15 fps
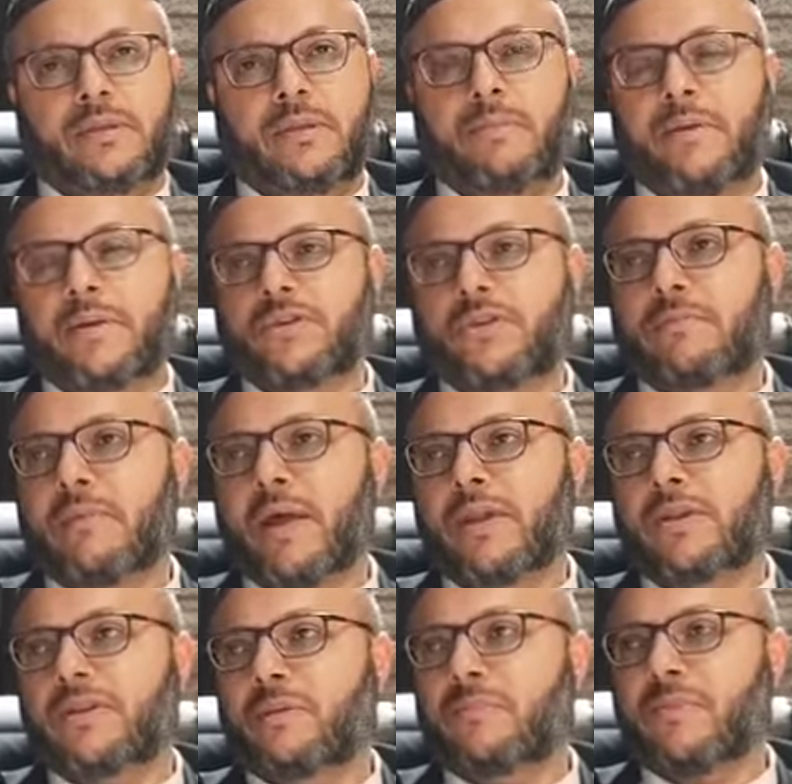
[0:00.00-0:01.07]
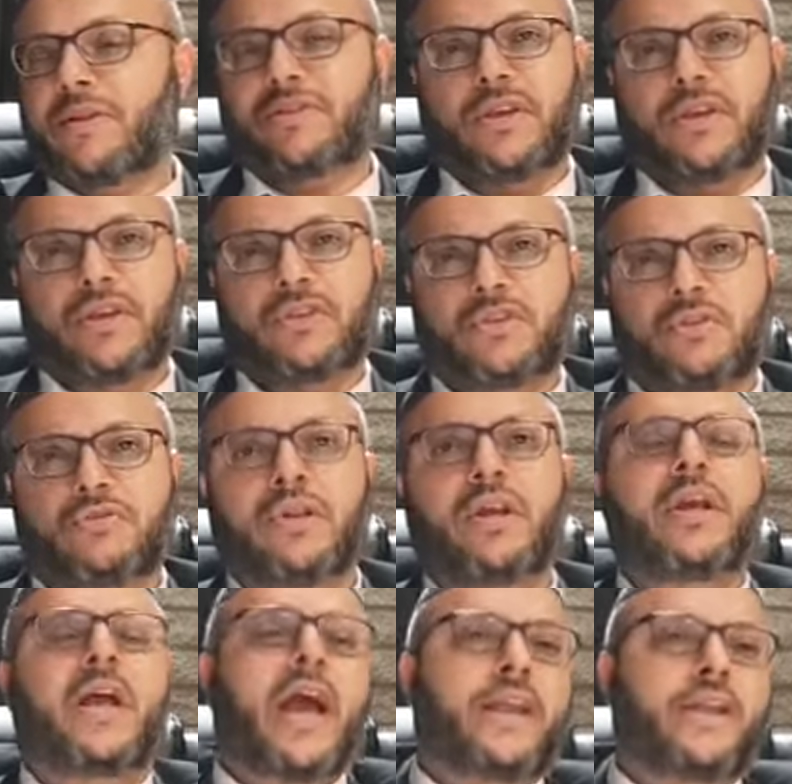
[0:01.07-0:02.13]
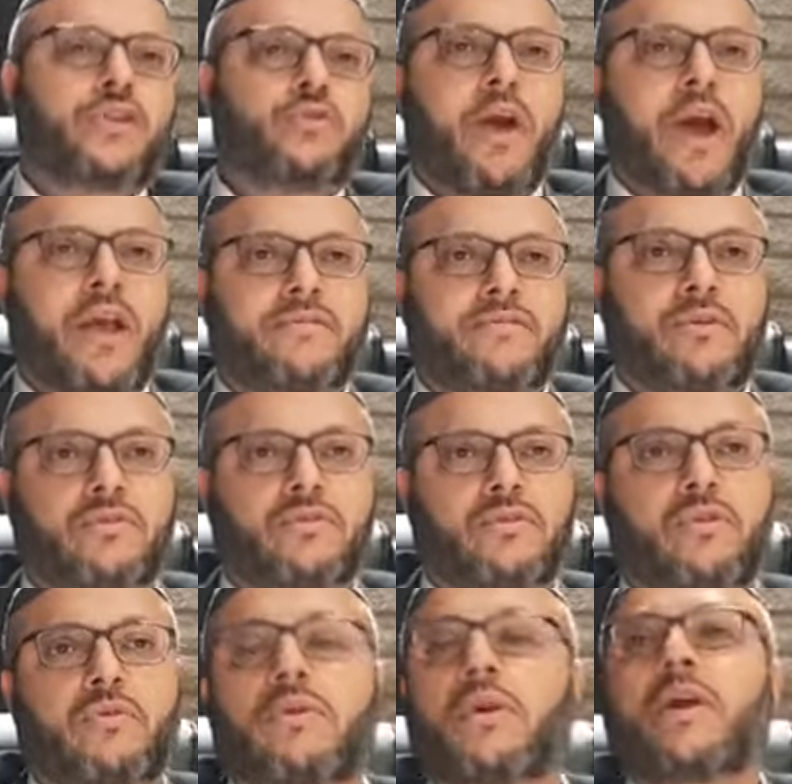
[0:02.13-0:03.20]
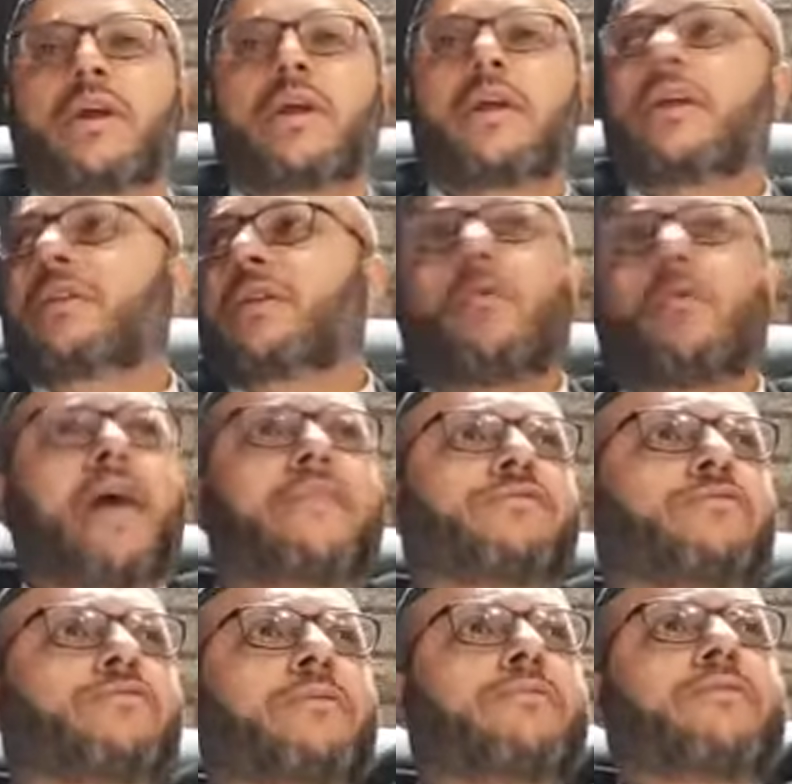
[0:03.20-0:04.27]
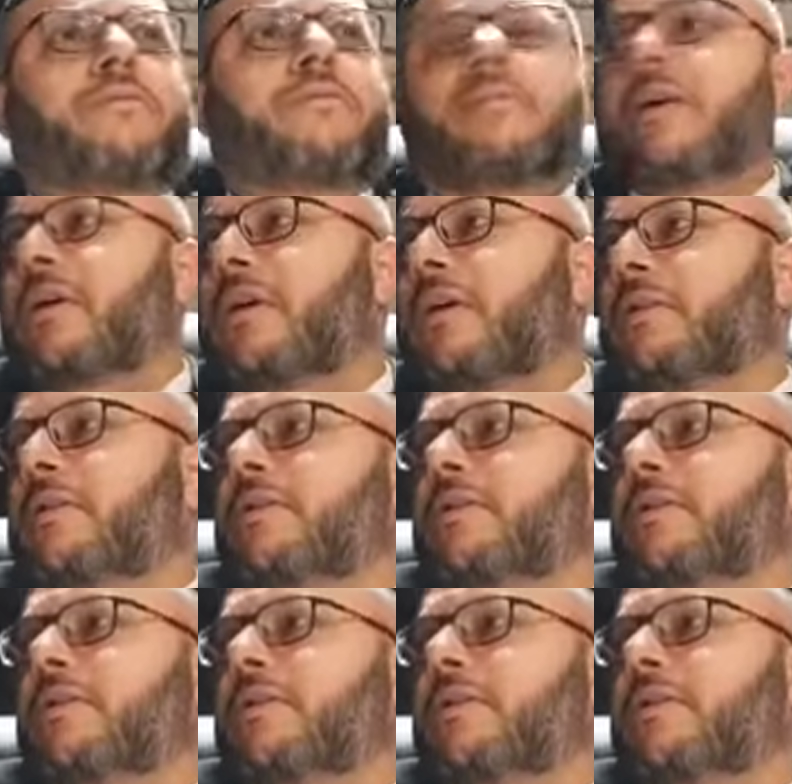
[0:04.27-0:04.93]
depression, mania, depressive issues, and his wife's also. The wife screamed from there,